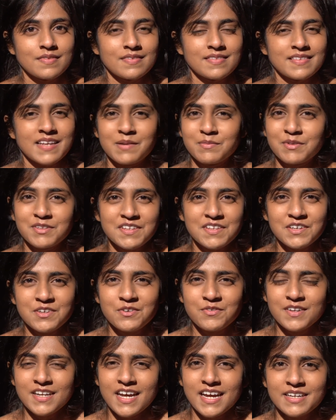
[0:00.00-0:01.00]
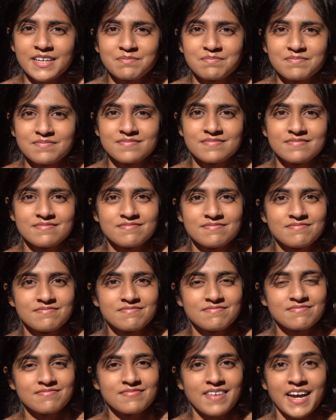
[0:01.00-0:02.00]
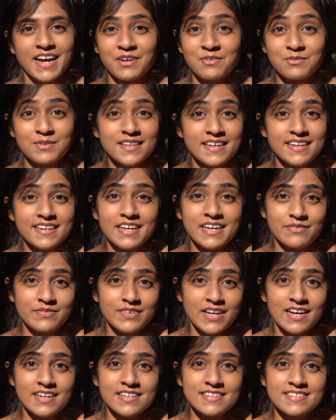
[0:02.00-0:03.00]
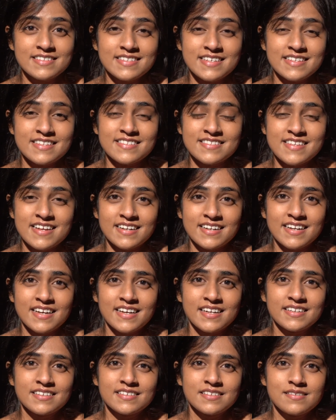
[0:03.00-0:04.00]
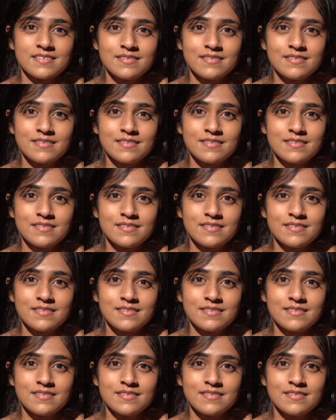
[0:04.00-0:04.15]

Come to think of it, I don't think I've danced since that night.